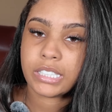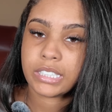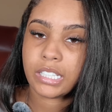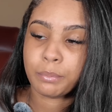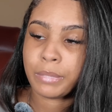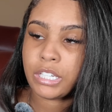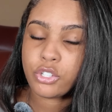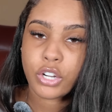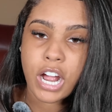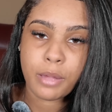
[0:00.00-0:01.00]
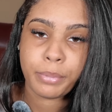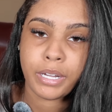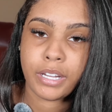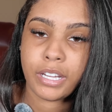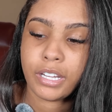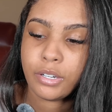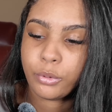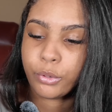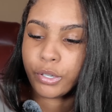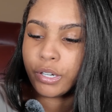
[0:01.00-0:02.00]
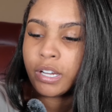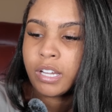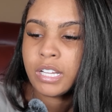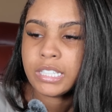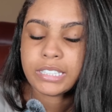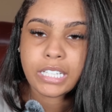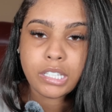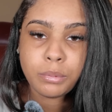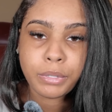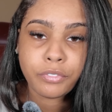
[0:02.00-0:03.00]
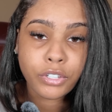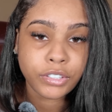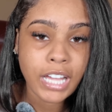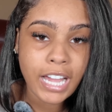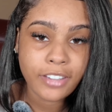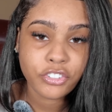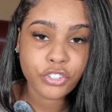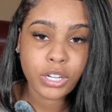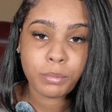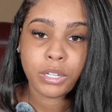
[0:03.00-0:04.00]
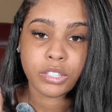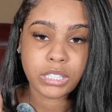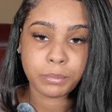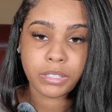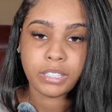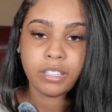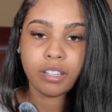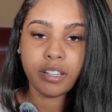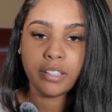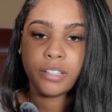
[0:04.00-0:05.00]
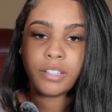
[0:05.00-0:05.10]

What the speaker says: as like a mini tripod or set up if you're live streaming or something like that.